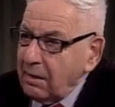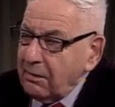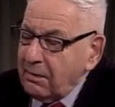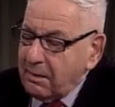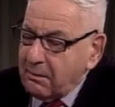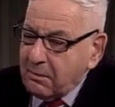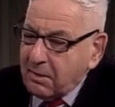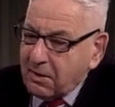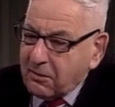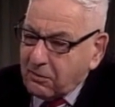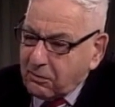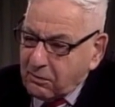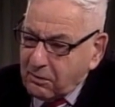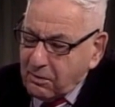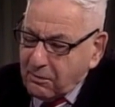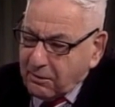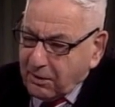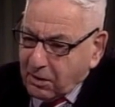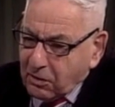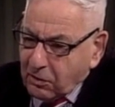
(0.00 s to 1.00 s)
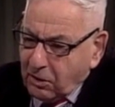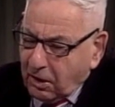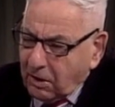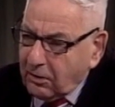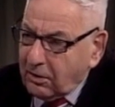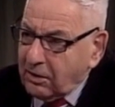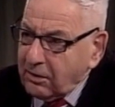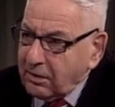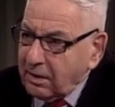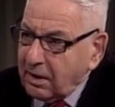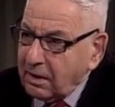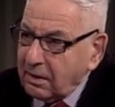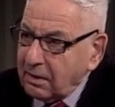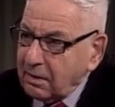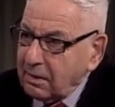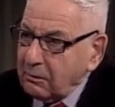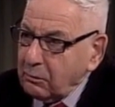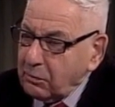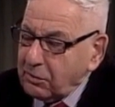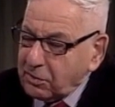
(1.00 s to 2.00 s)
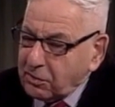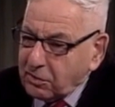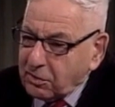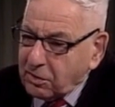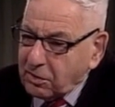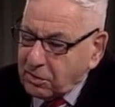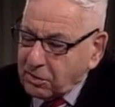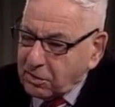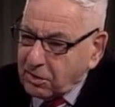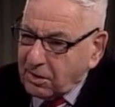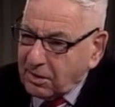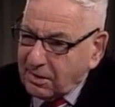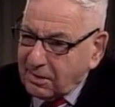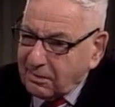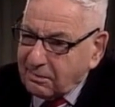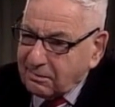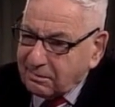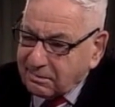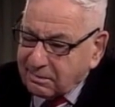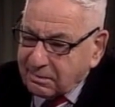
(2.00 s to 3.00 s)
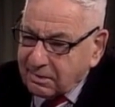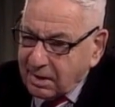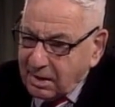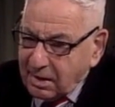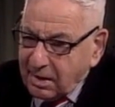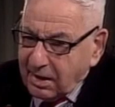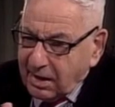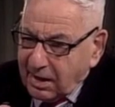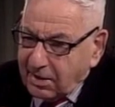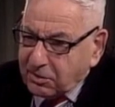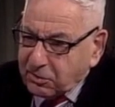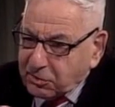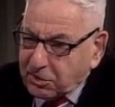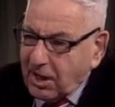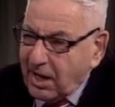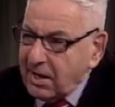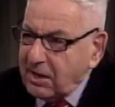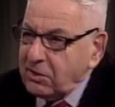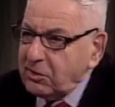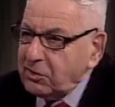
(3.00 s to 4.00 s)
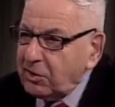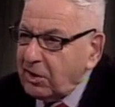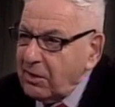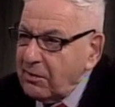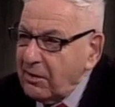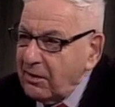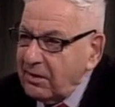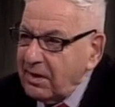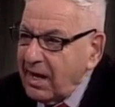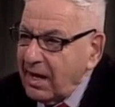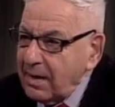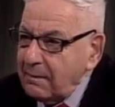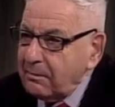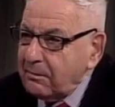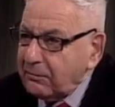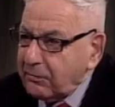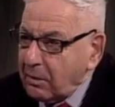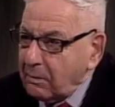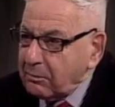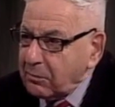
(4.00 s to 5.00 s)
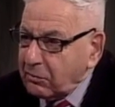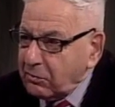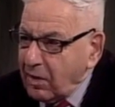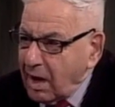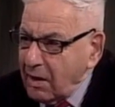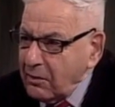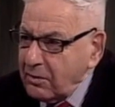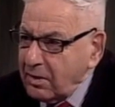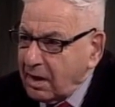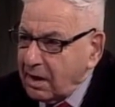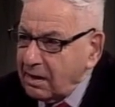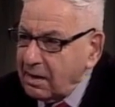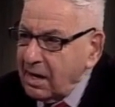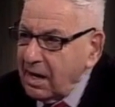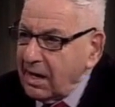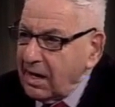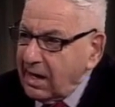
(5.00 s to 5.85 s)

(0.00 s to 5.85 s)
The, the coroner which is a change in the name from Crowner,